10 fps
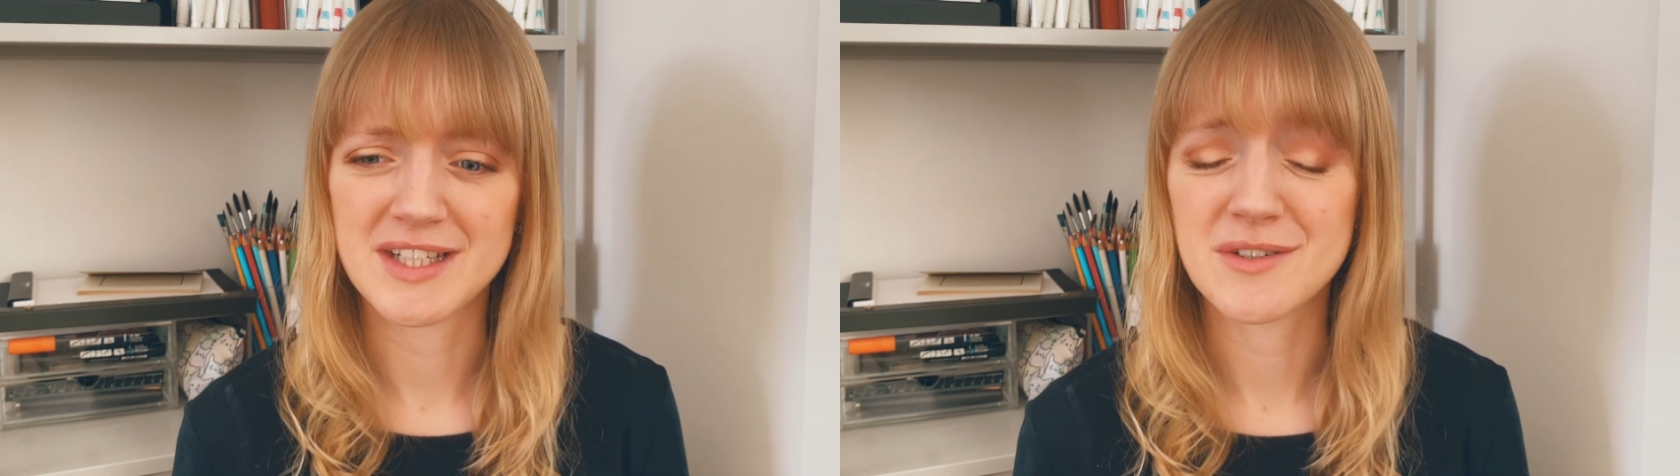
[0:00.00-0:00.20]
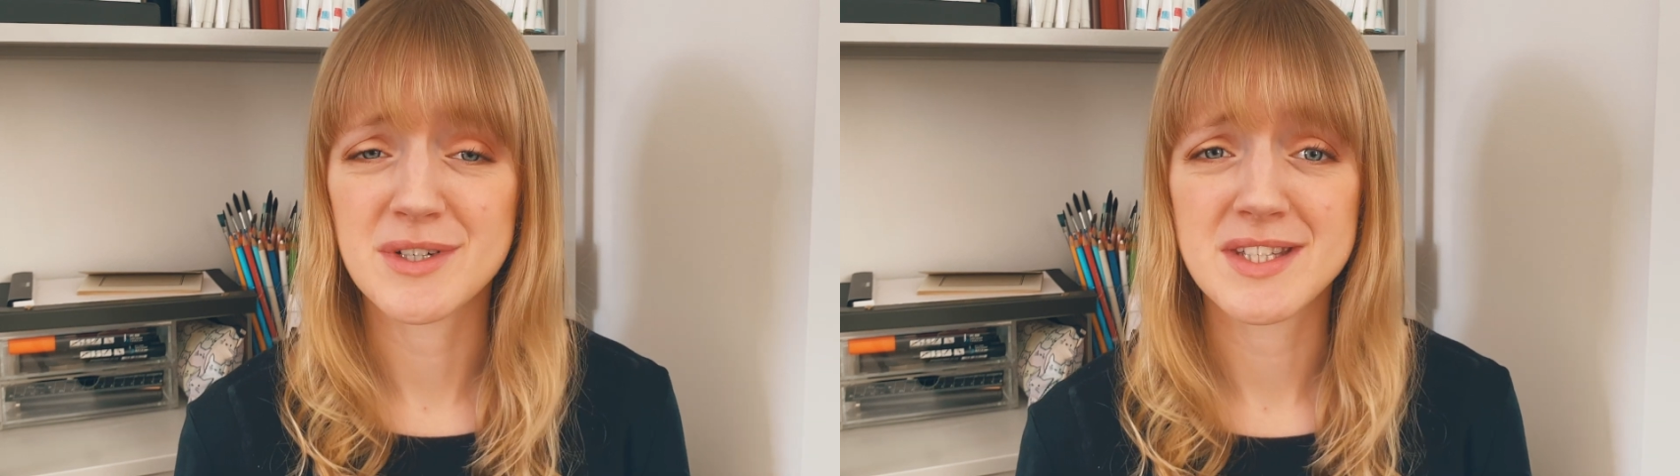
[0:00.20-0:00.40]

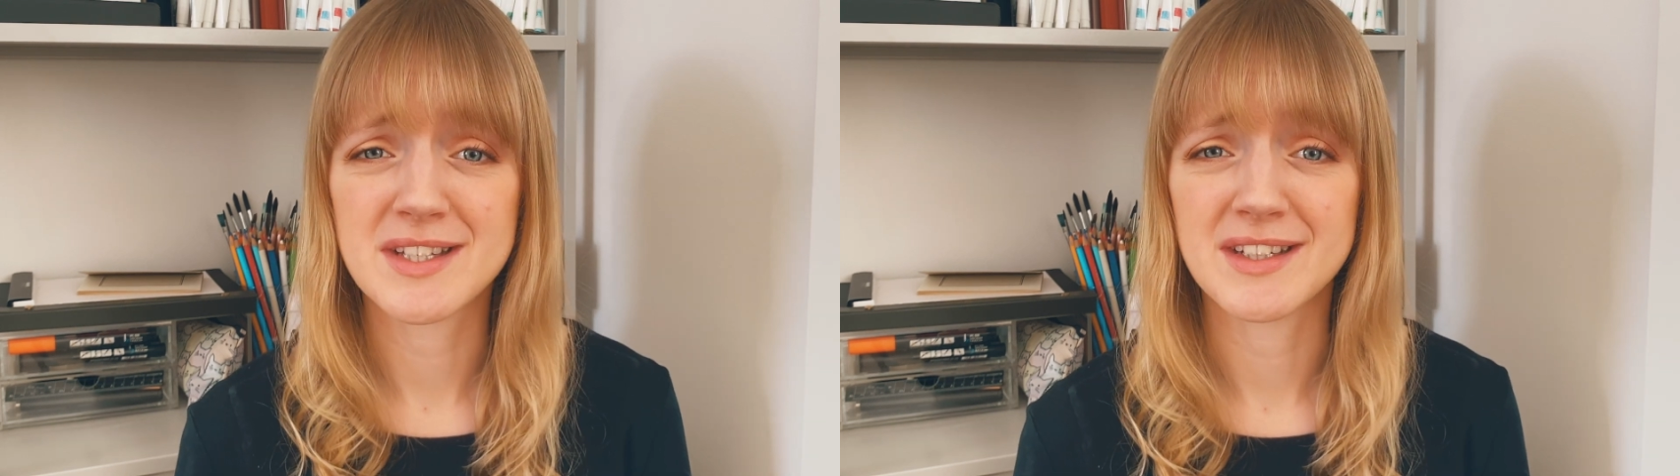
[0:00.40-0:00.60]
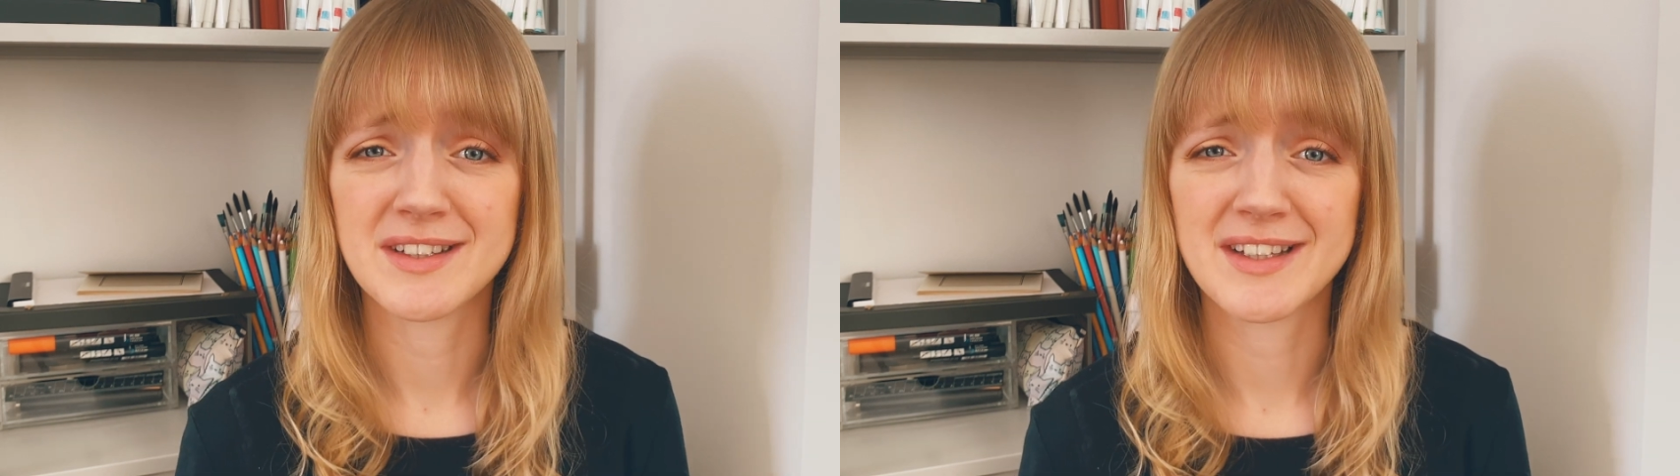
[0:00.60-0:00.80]

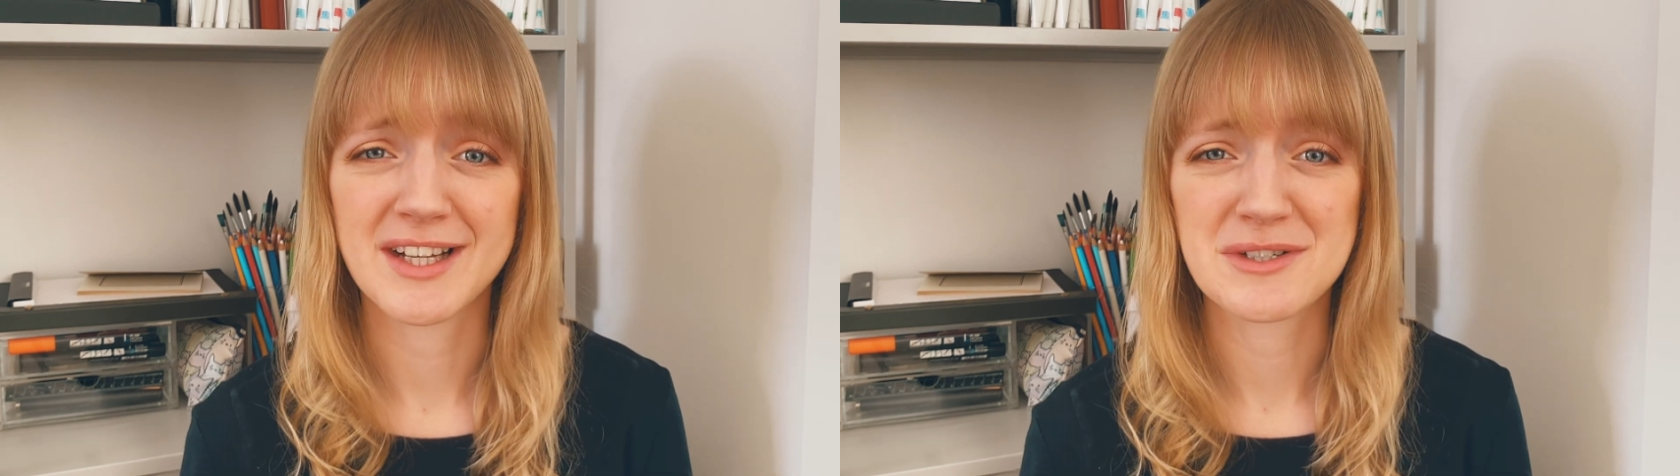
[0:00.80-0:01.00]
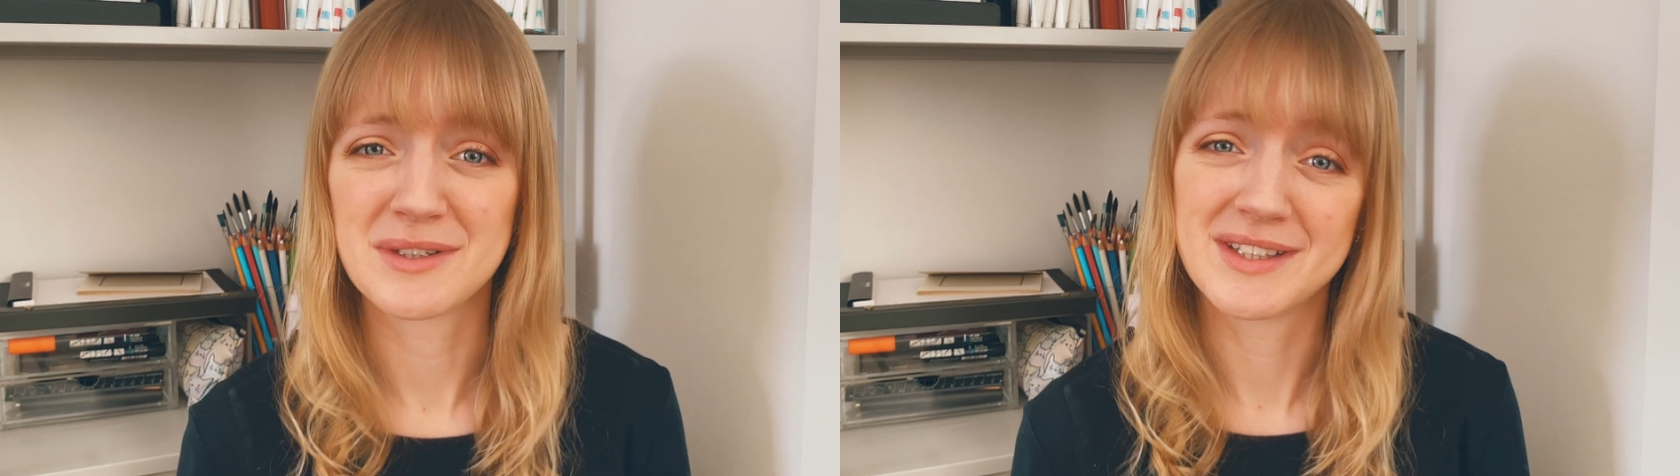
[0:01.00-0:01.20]
interested in
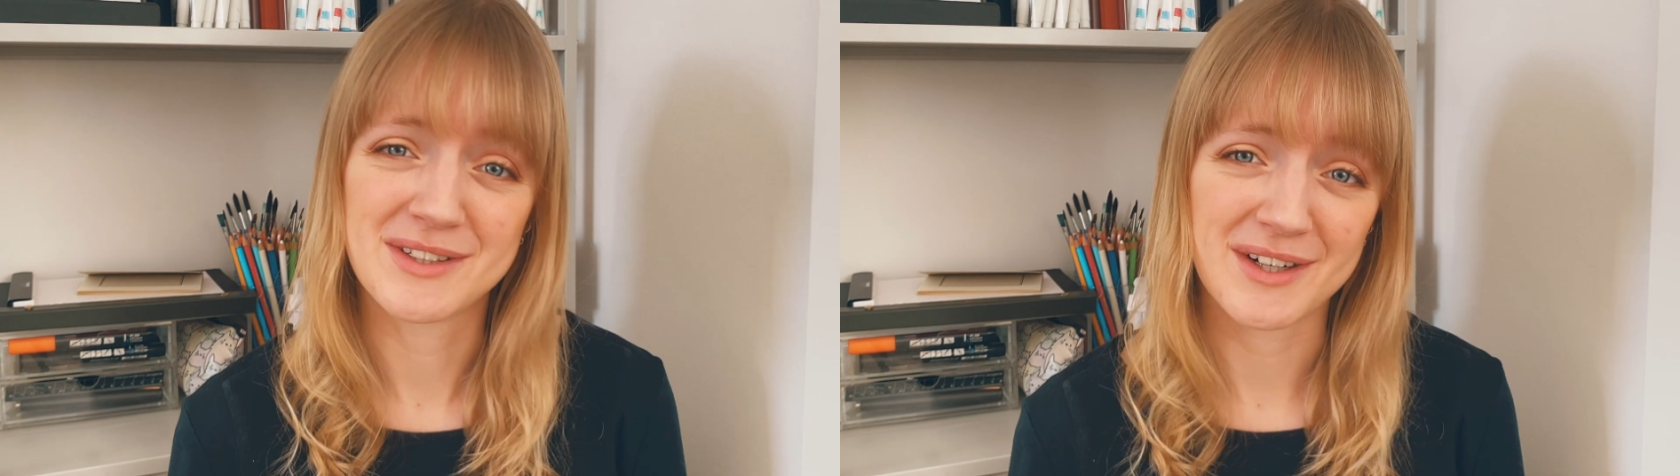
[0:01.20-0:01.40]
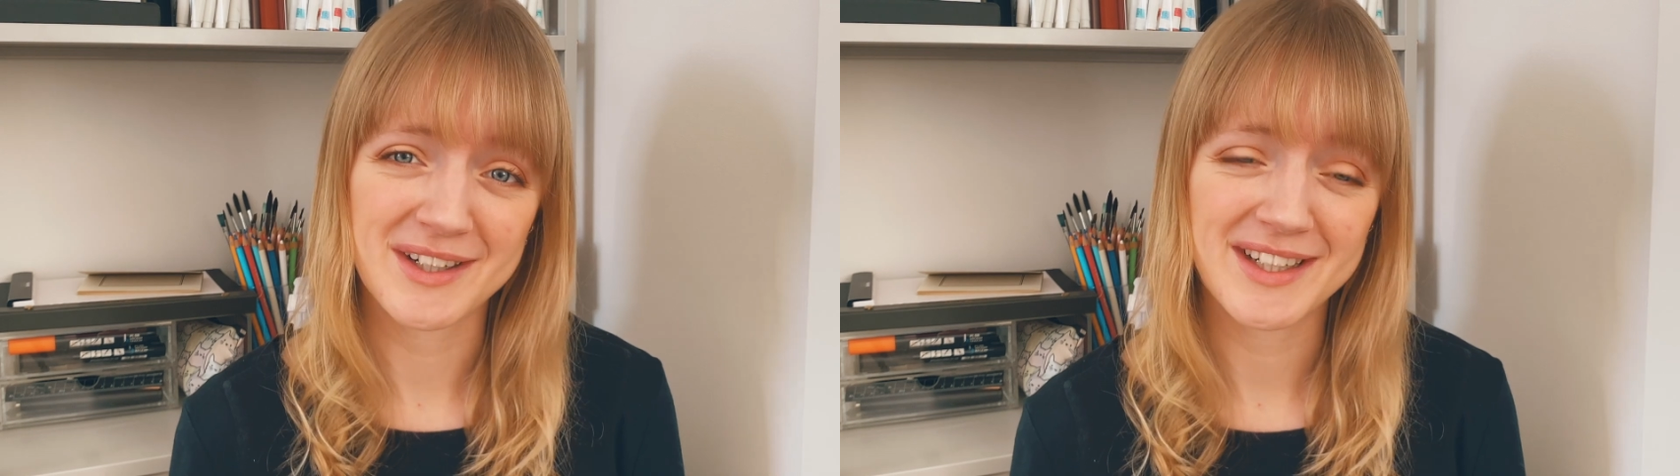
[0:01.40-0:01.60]
actually
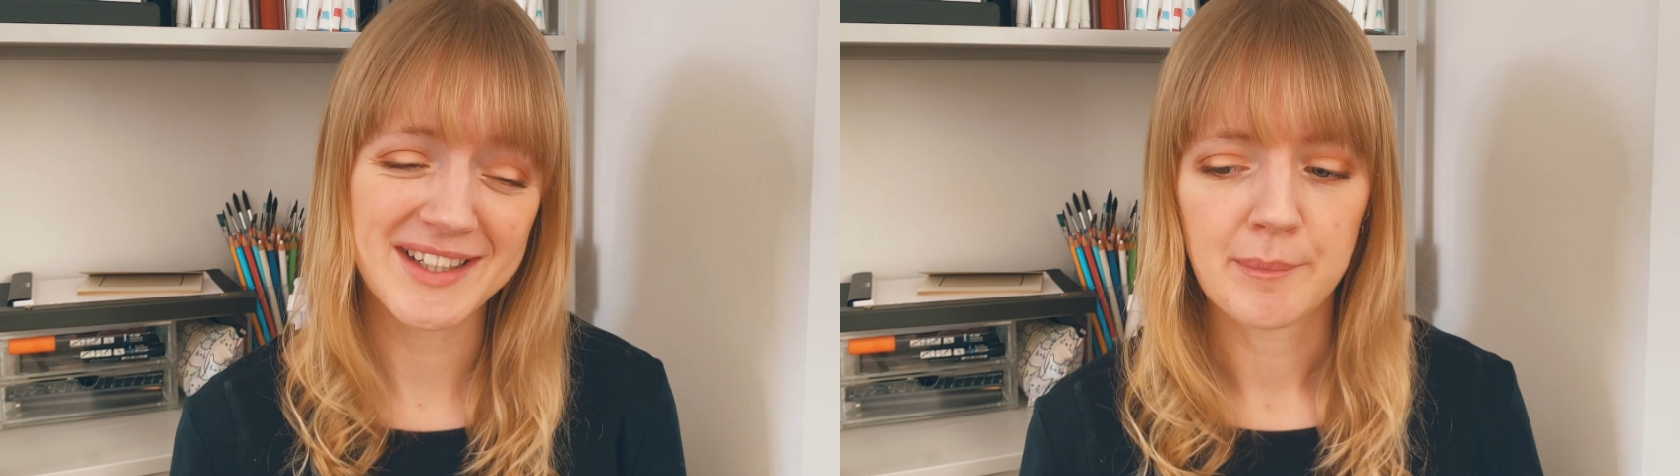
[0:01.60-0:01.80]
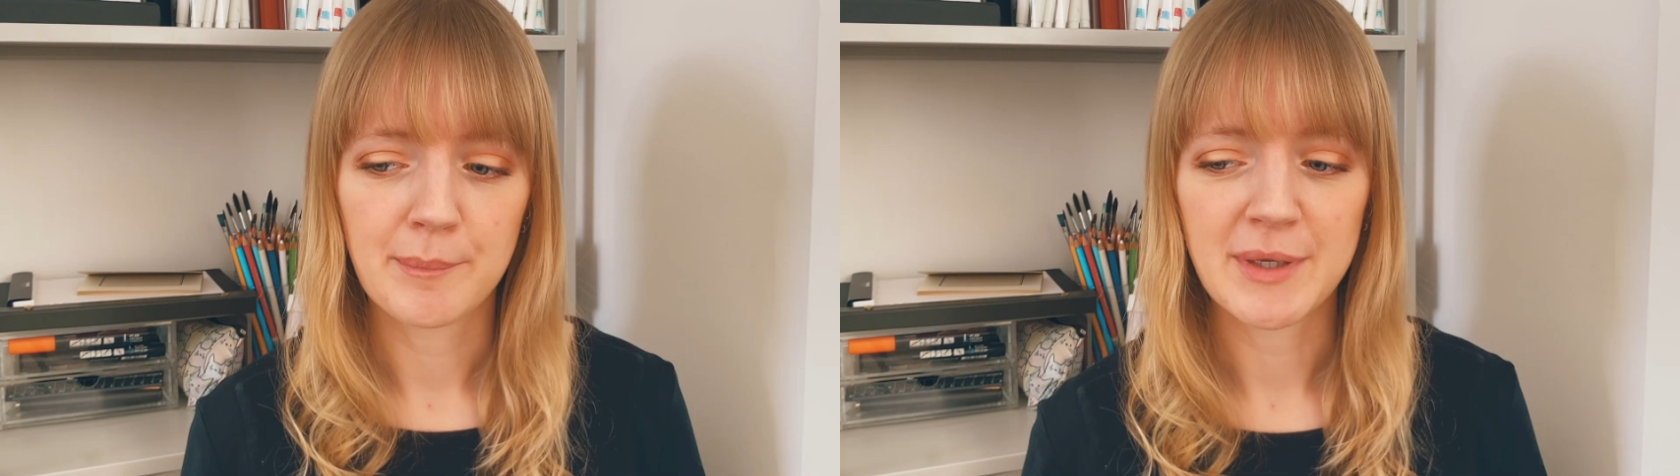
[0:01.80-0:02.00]
talking,